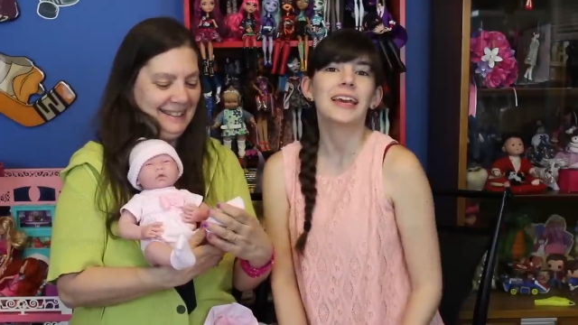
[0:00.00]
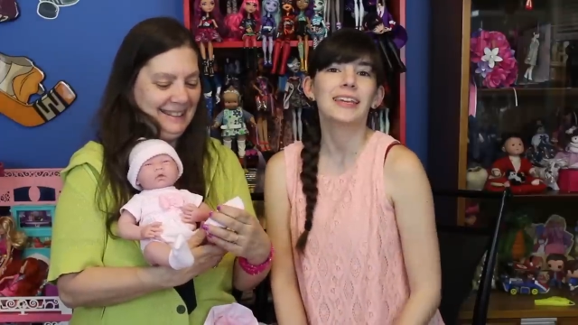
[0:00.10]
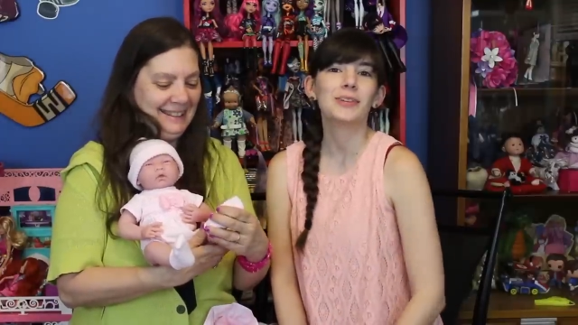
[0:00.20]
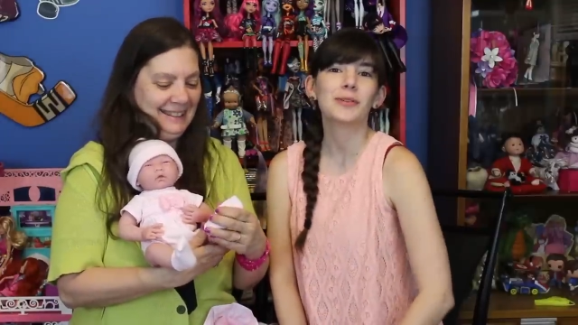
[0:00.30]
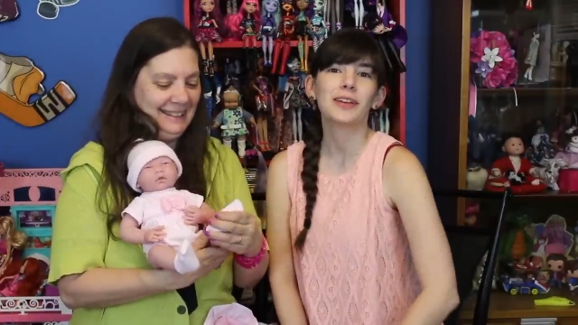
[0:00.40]

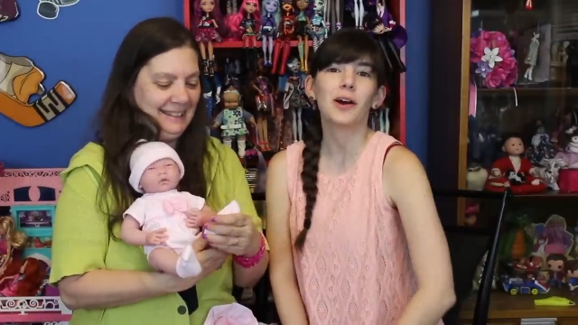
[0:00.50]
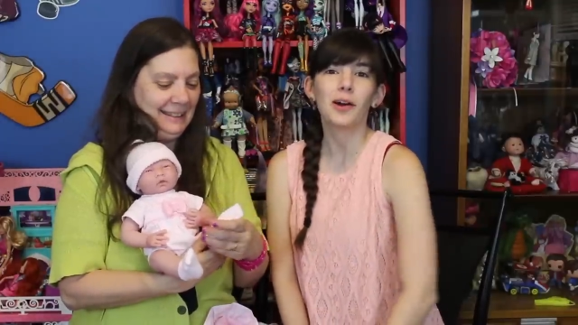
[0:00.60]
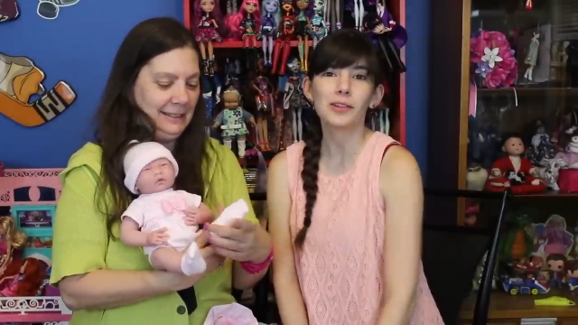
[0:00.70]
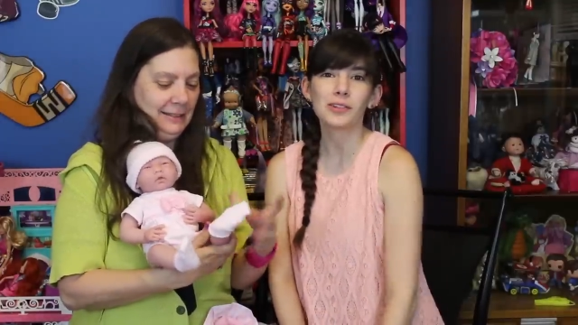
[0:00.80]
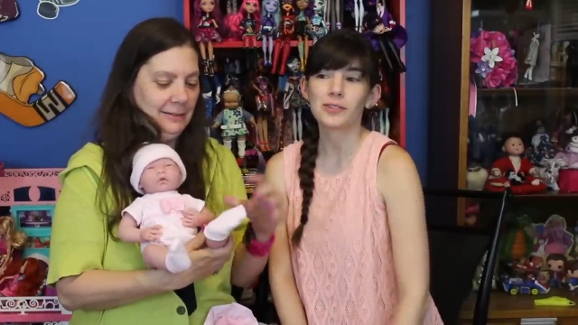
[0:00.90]
Speaker 1: You can
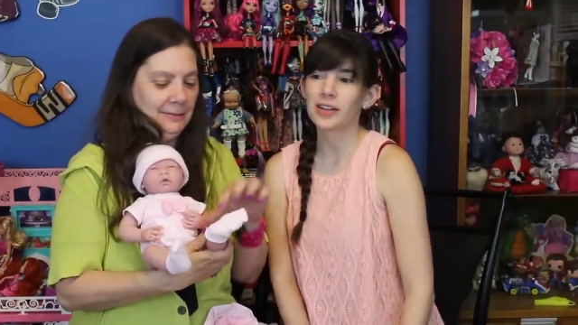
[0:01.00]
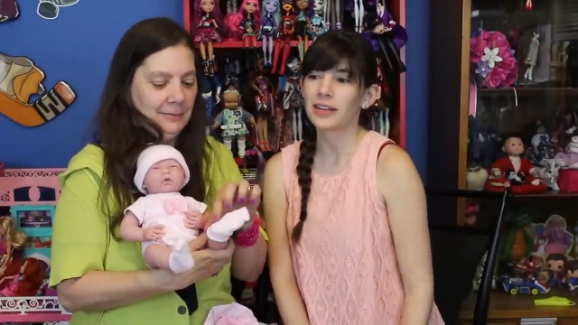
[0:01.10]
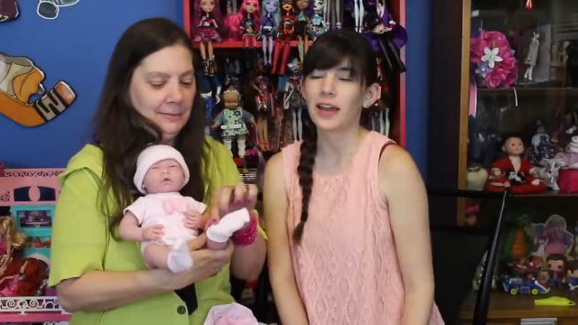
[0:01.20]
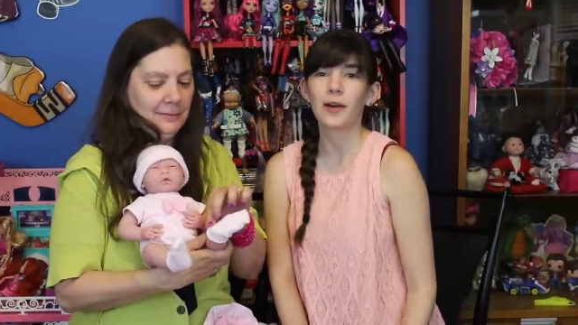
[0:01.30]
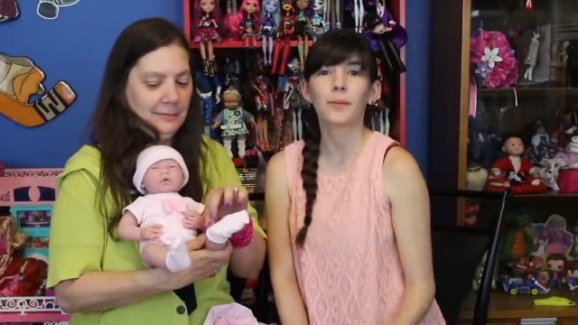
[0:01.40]
also check
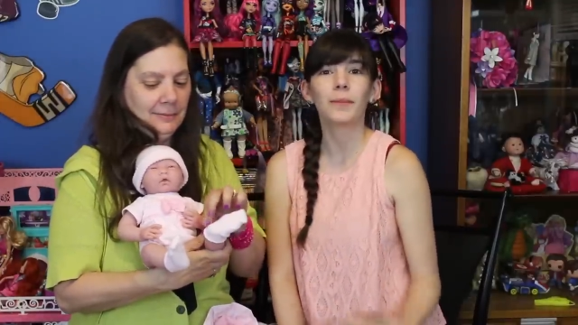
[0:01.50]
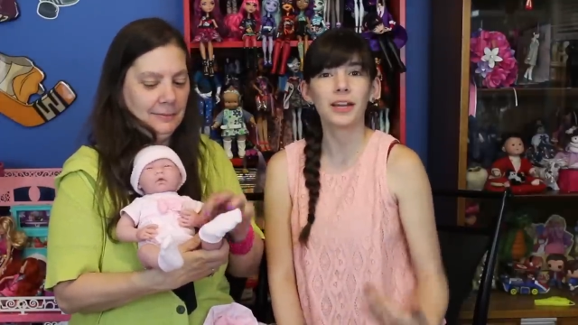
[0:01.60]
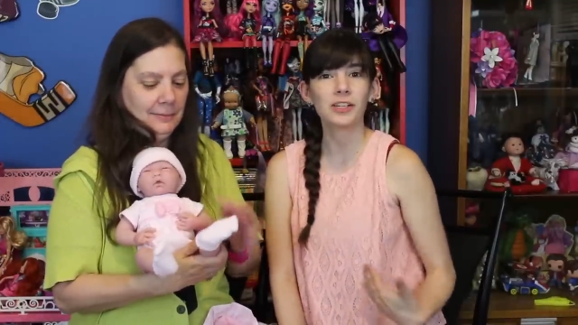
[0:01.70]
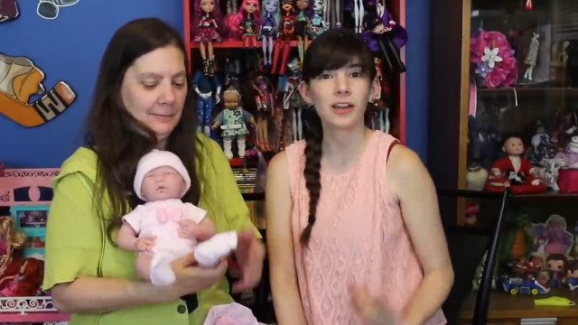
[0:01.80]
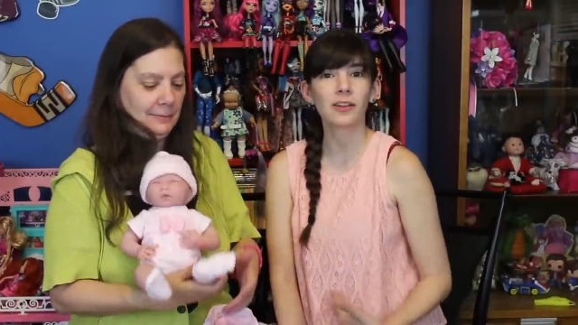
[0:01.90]
out my
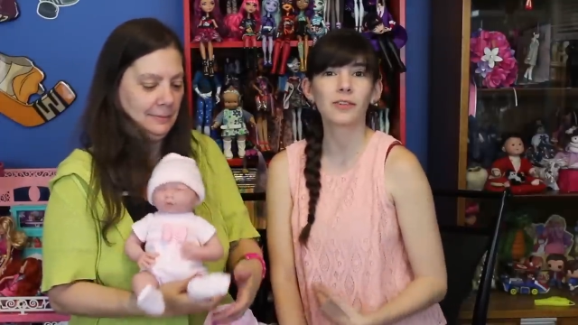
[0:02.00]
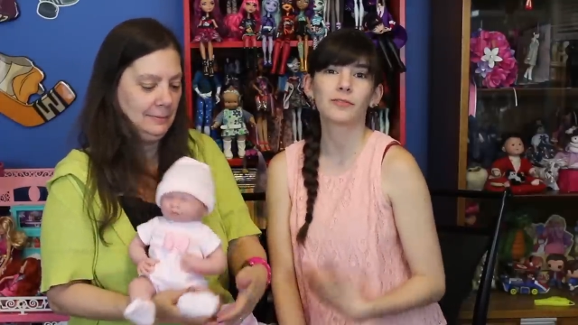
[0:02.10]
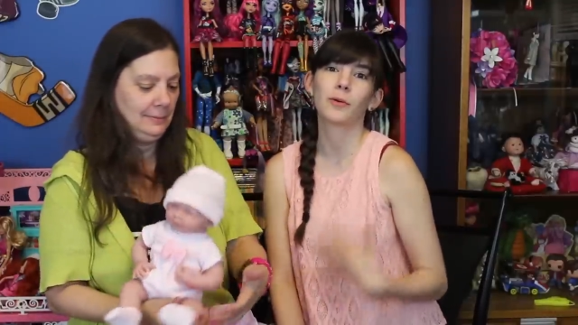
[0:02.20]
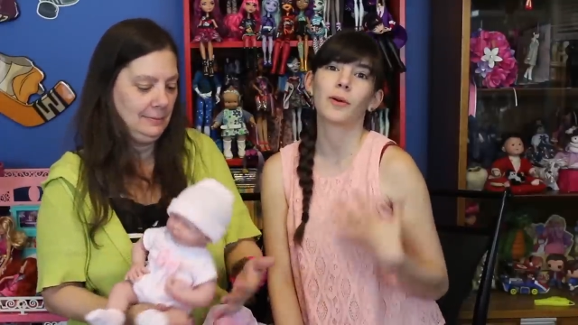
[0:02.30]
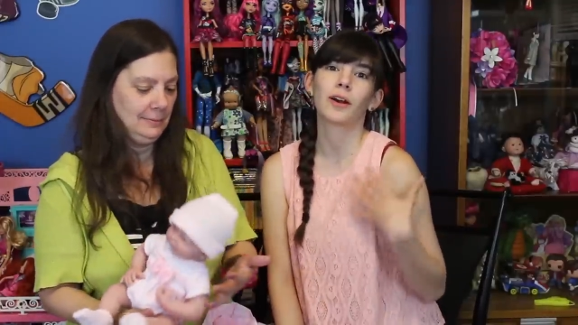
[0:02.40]
channel
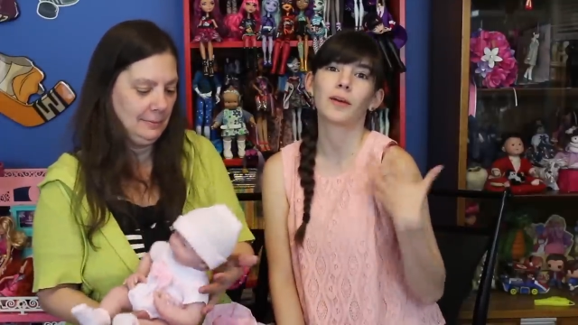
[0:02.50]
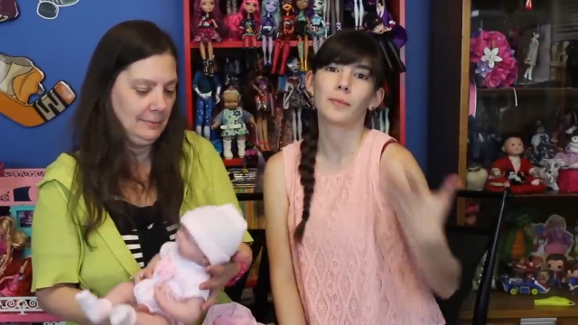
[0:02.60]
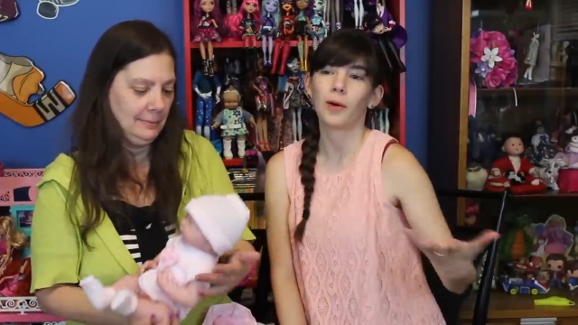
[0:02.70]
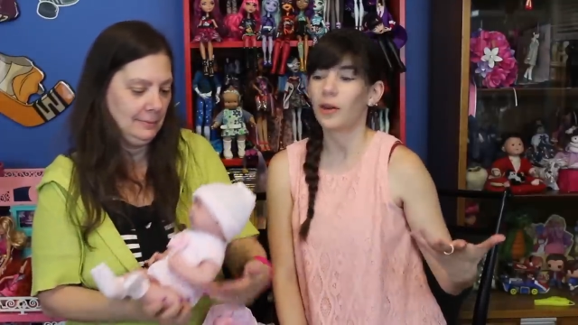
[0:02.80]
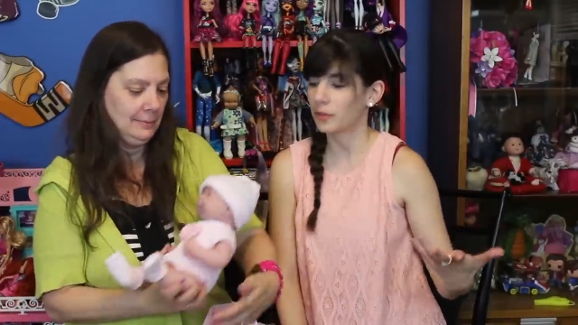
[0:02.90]
for
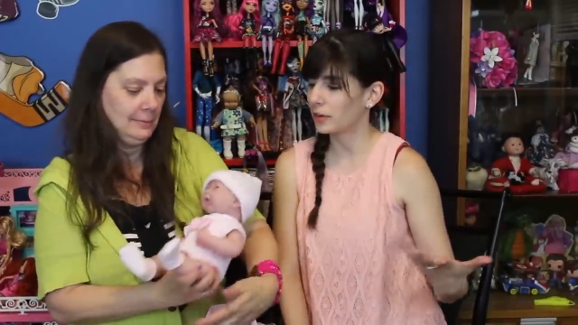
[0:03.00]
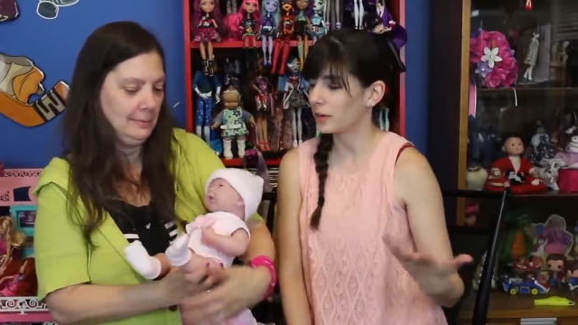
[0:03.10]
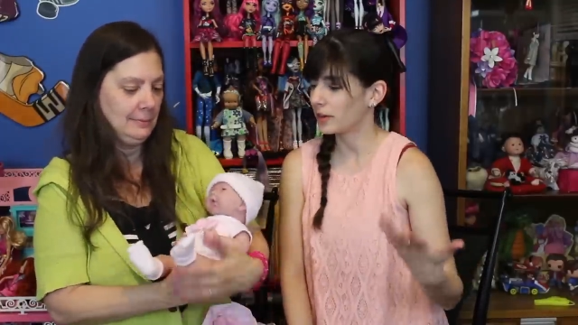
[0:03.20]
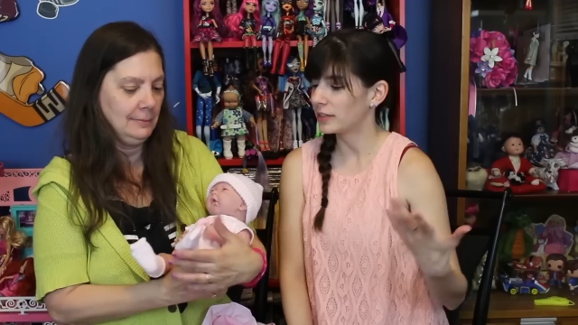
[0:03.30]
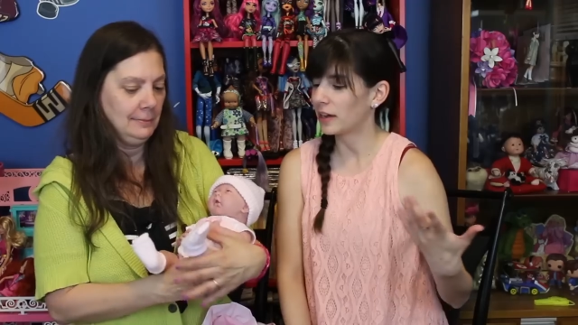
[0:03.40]

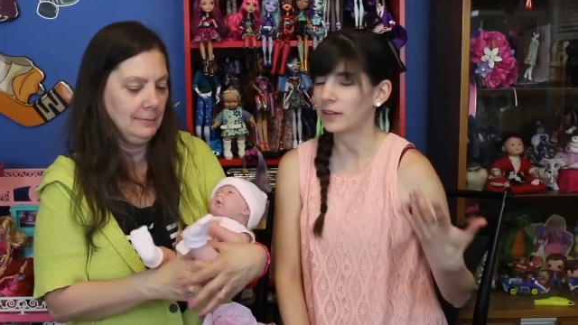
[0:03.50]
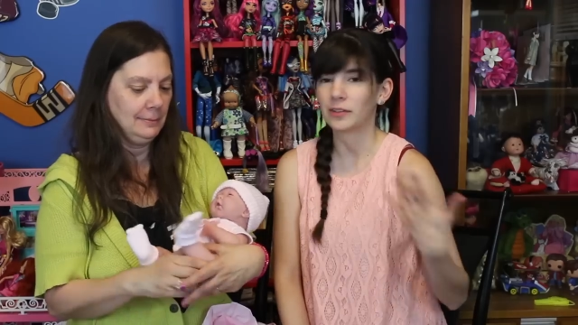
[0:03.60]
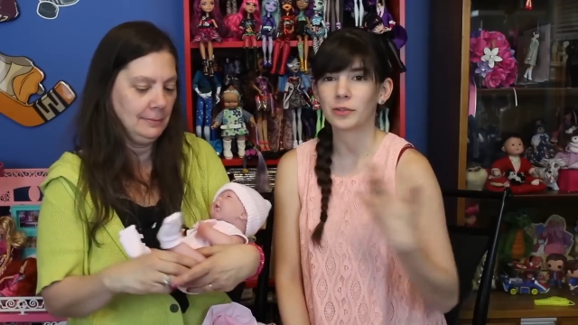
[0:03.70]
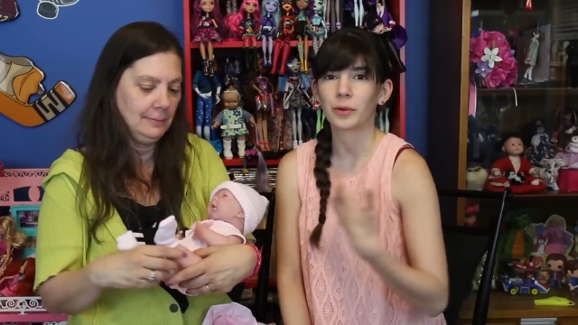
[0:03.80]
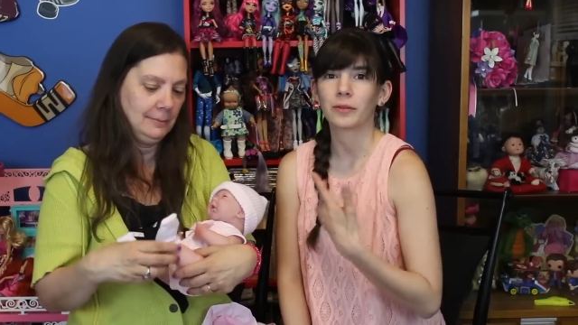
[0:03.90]
other doll
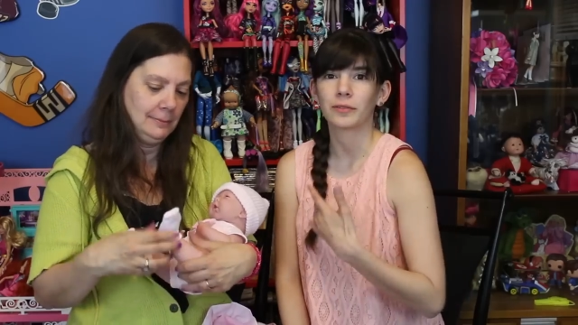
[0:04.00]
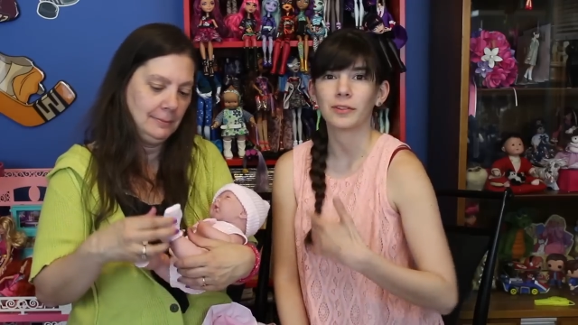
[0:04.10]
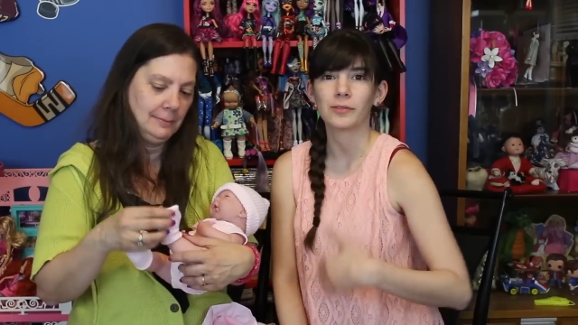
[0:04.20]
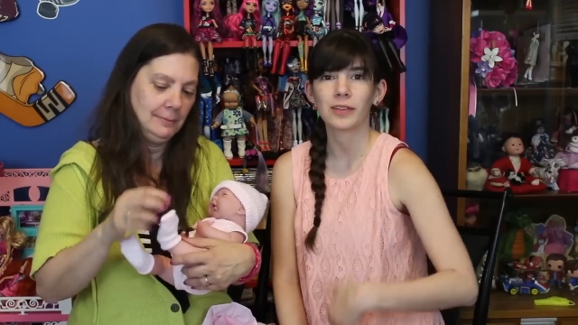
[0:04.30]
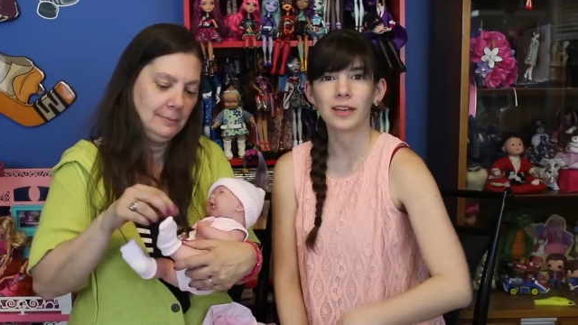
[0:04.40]
and toy
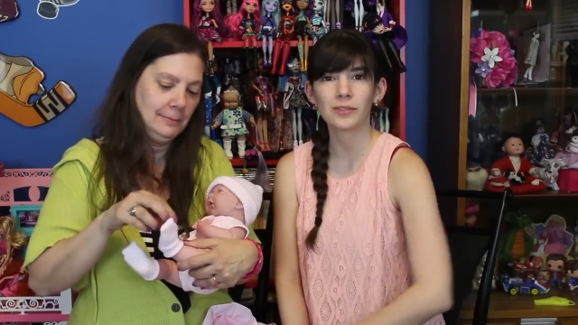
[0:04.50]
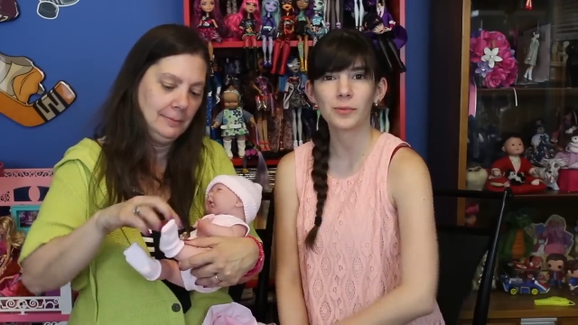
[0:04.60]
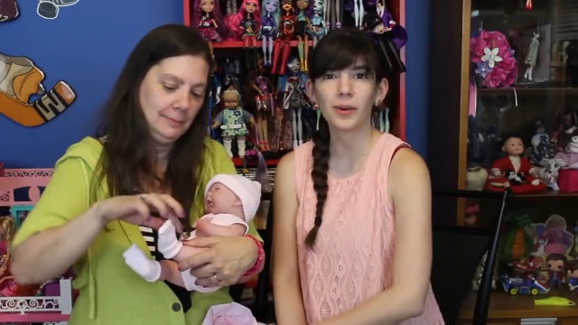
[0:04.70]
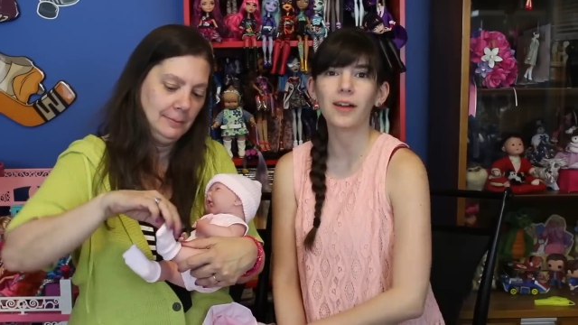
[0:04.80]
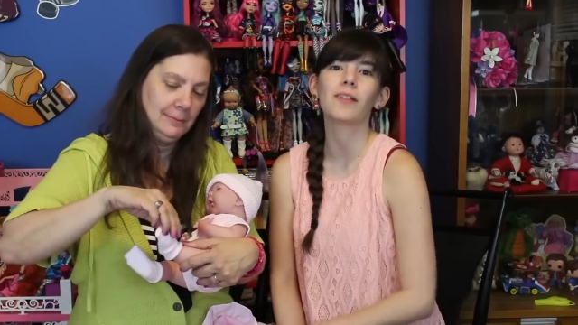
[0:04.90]
reviews as
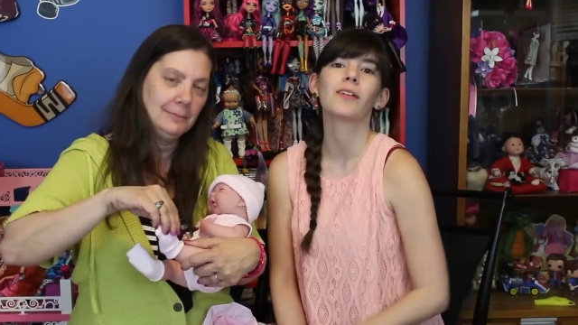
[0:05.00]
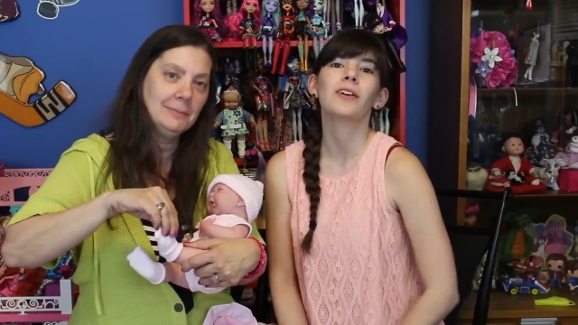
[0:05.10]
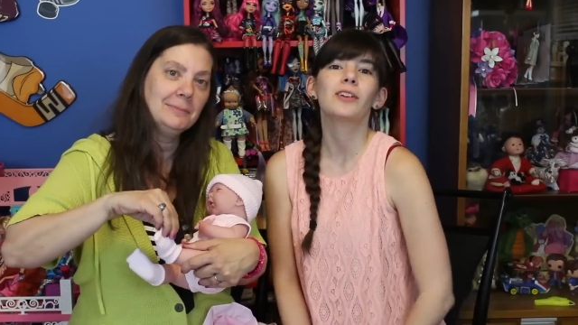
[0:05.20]
well.